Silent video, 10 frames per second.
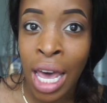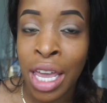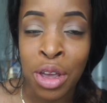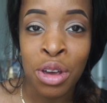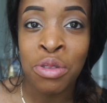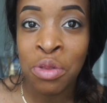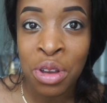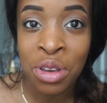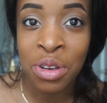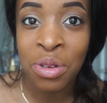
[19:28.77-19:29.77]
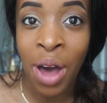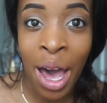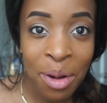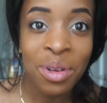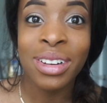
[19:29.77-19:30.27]
Like, good for you.
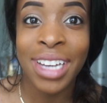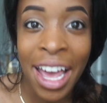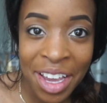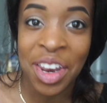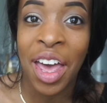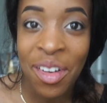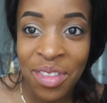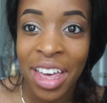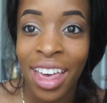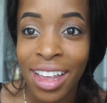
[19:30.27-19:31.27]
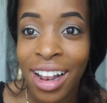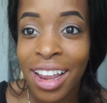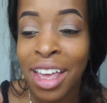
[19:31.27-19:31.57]
I wish I could have that.